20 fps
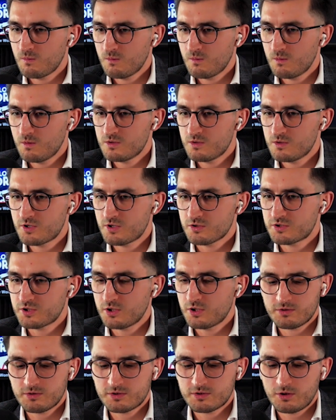
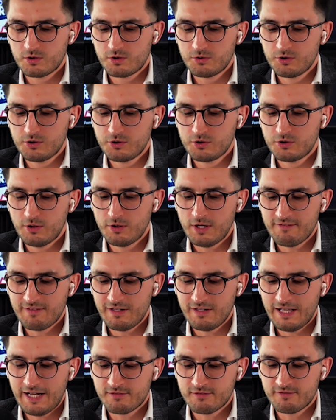So you do have a
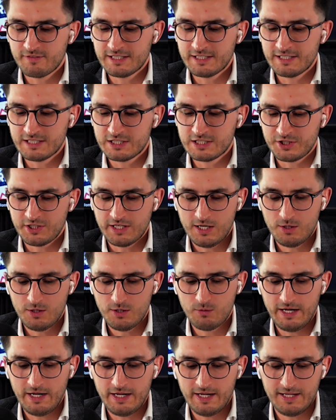lot of energy
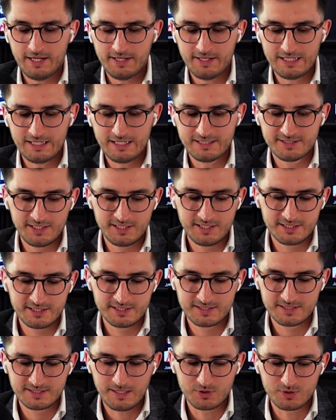now, and I see
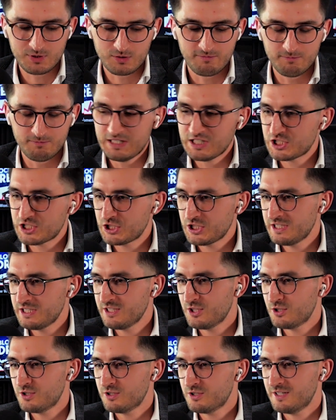there's some sort of
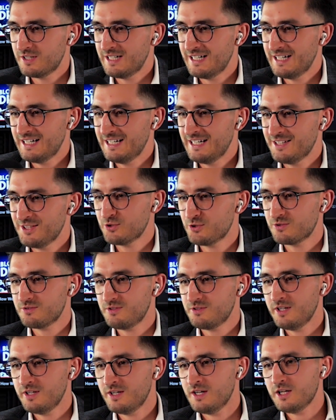mission, and
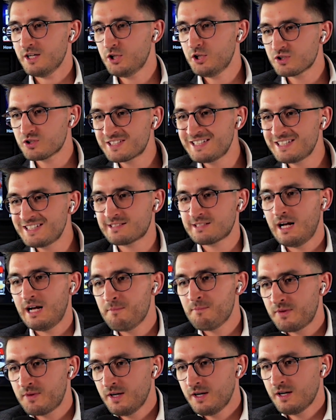you see
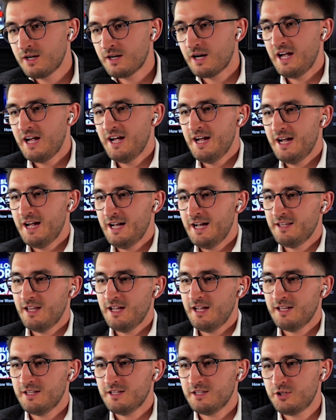something, and
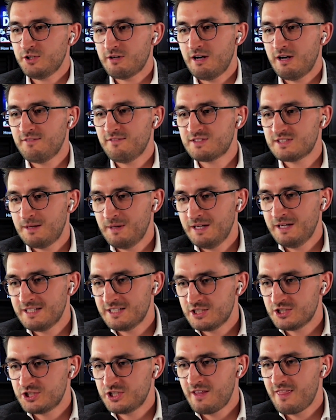then you have some
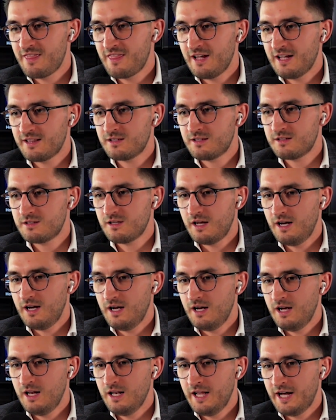energy that
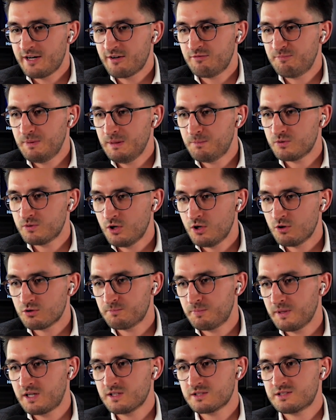a lot of people
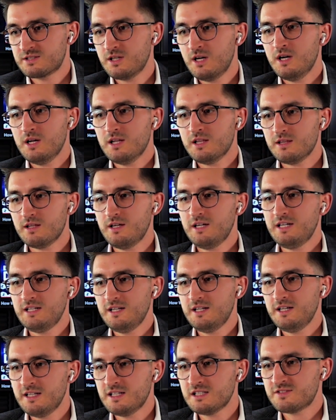don't, because
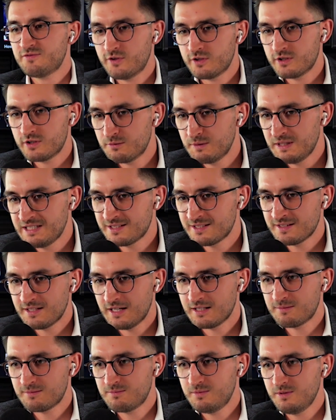it is for a reason
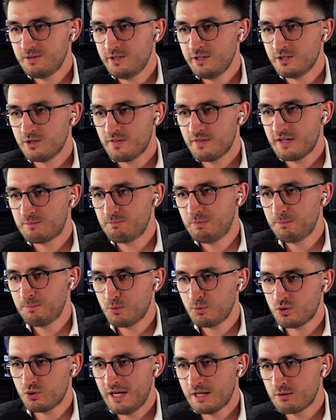that that
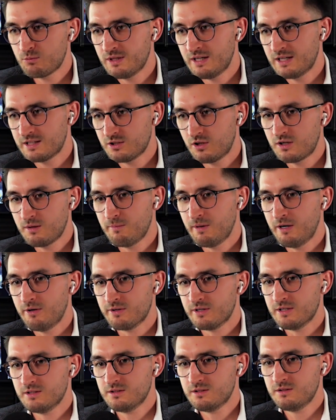people do not want to talk
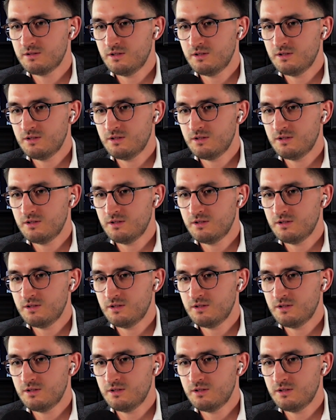about it,